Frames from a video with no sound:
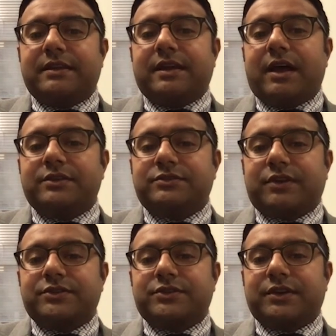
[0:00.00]
cost
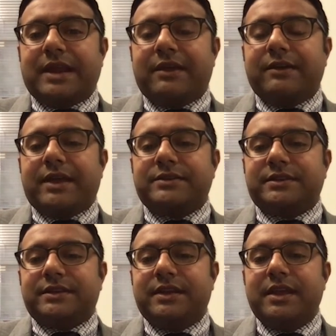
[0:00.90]
structure and how to
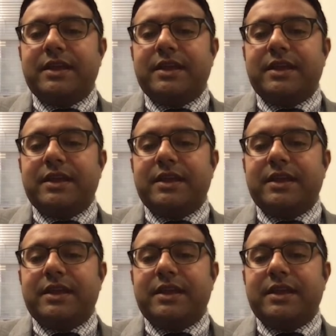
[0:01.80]
actually